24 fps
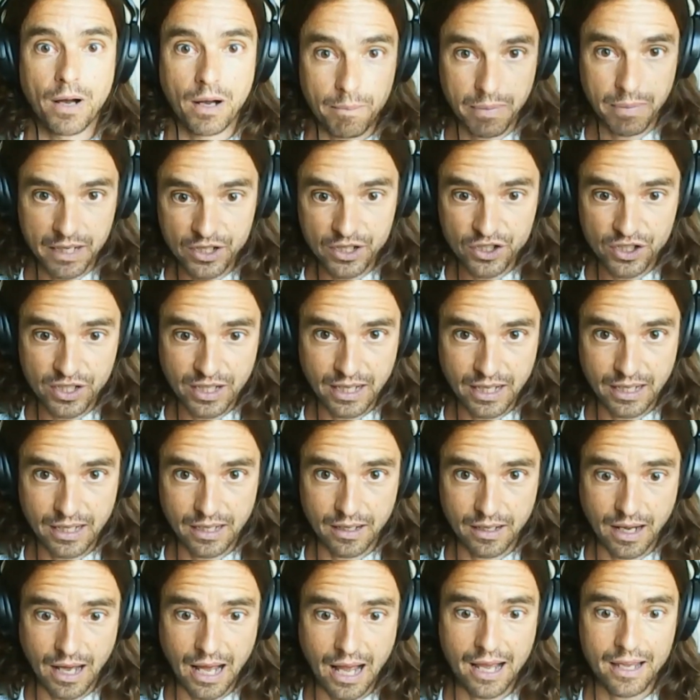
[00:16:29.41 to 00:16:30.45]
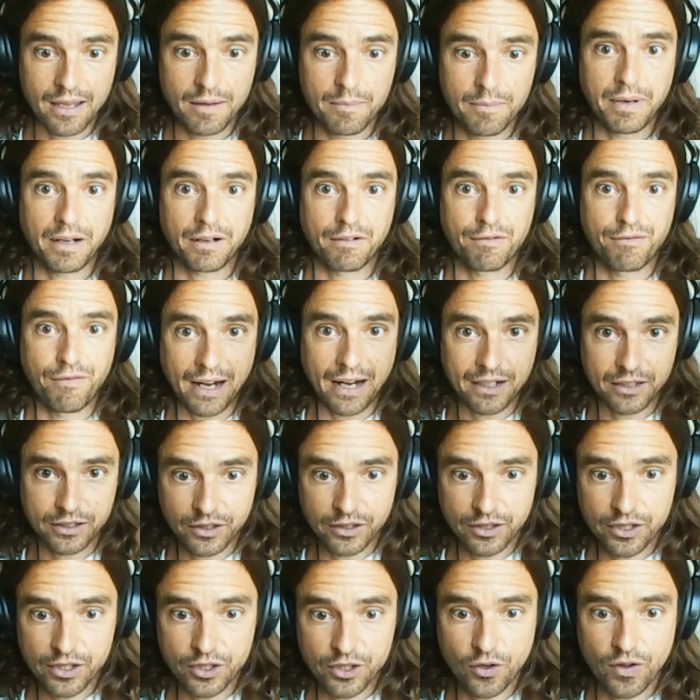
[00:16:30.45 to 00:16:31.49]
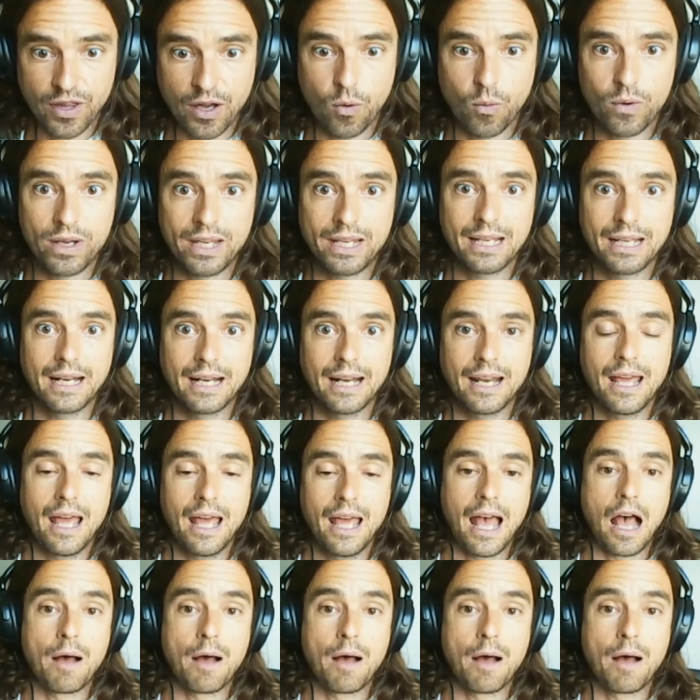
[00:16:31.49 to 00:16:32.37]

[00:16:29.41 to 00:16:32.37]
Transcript: publish in high impact factors so that we can